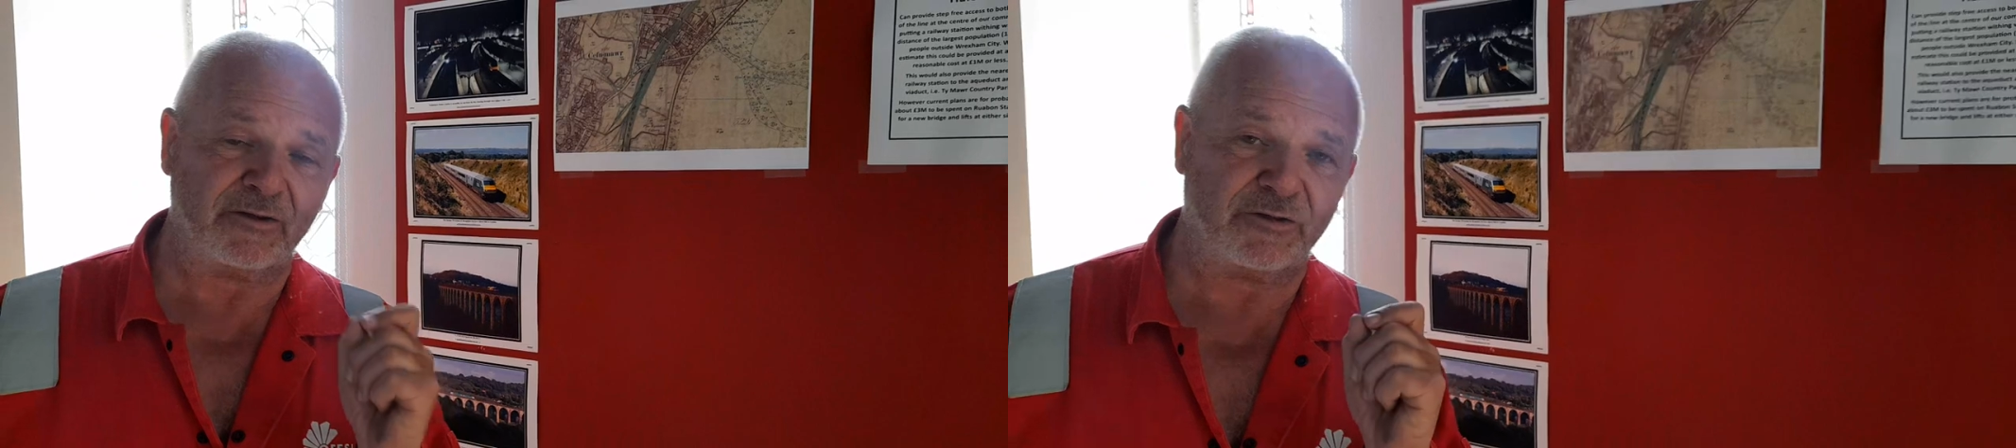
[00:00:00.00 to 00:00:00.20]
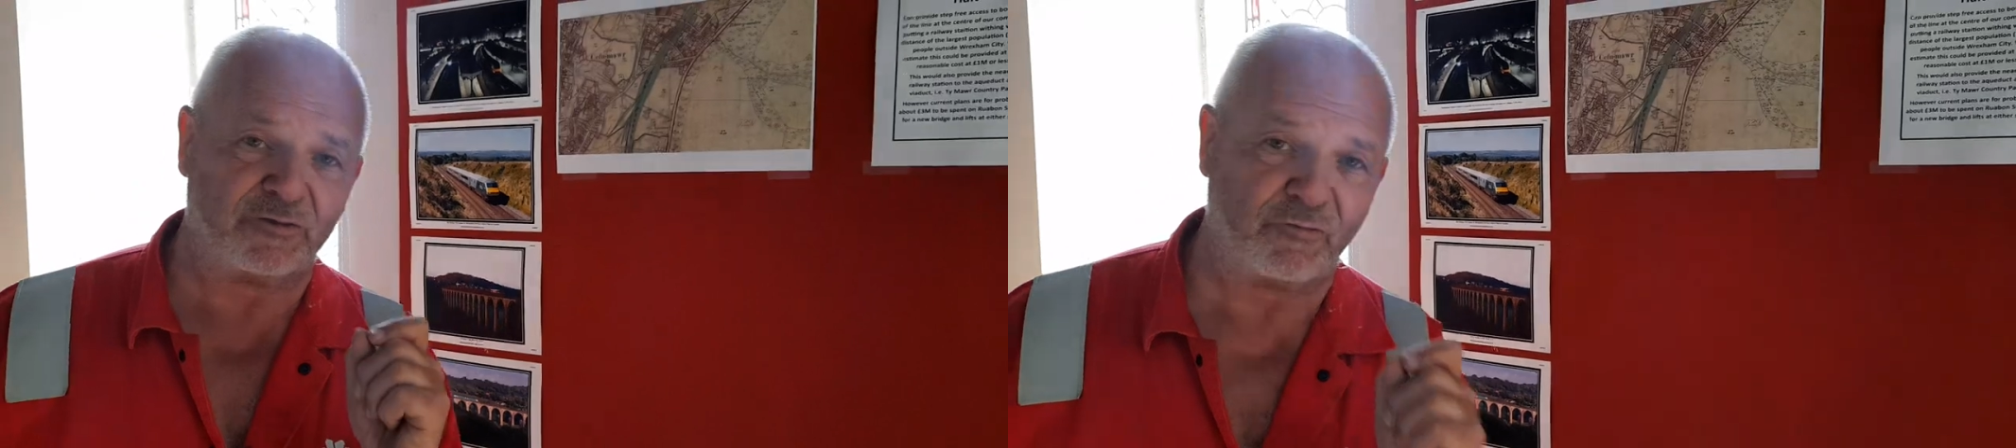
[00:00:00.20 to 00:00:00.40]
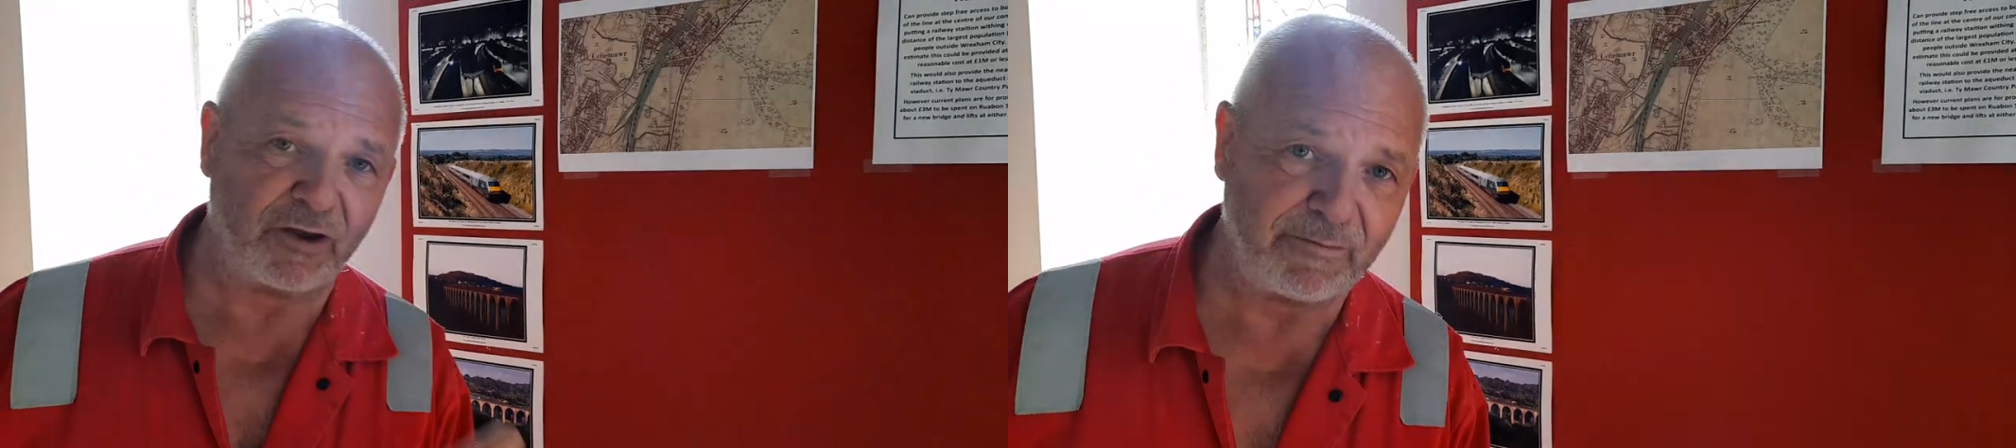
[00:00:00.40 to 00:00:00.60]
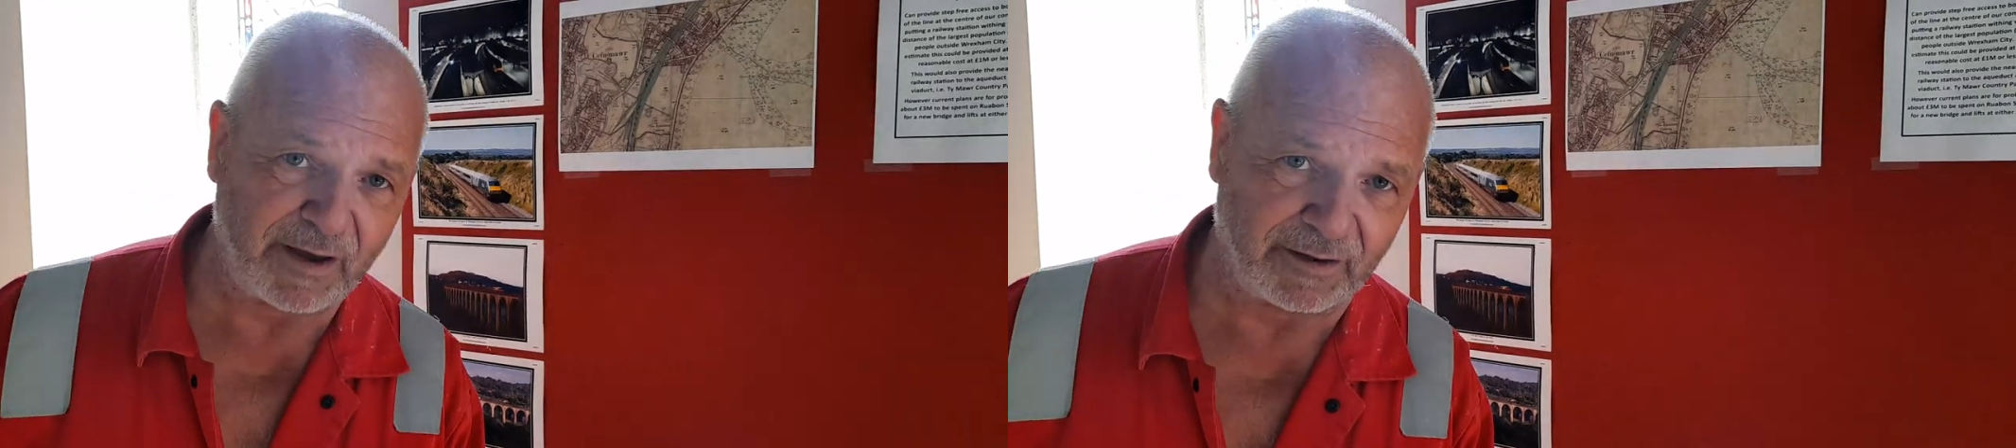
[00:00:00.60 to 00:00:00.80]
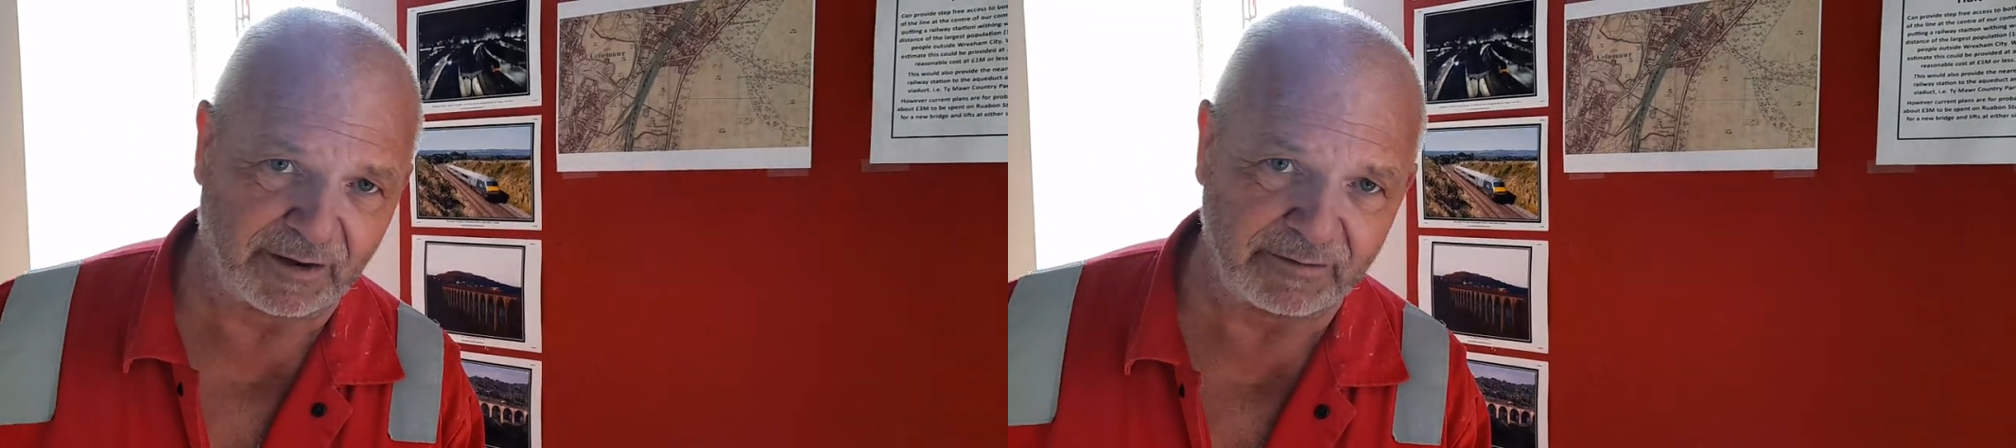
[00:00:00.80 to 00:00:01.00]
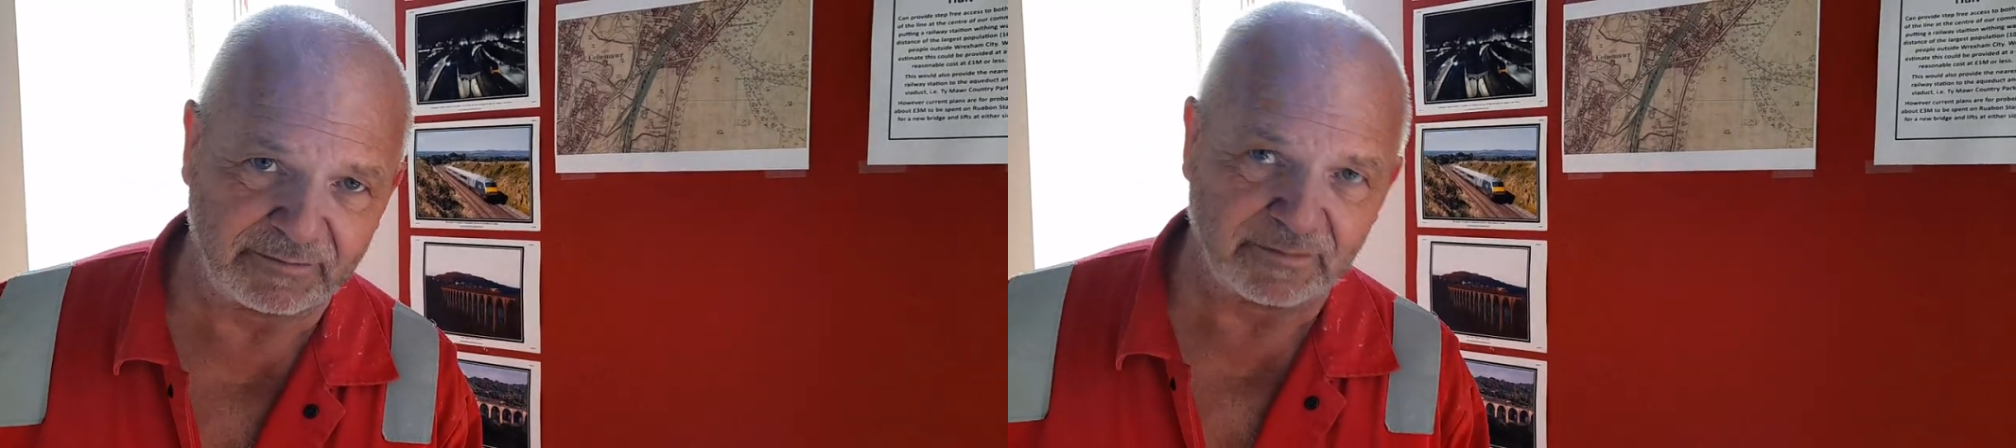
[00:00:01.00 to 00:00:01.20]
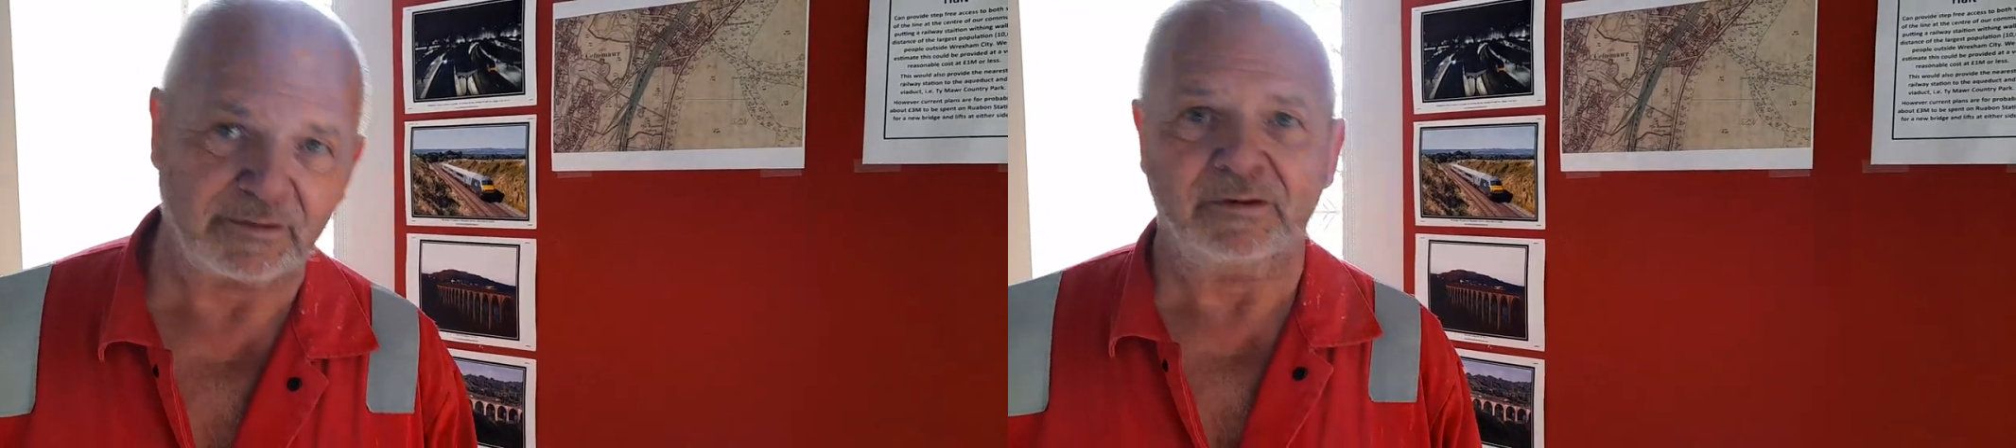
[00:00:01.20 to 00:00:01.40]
£3 million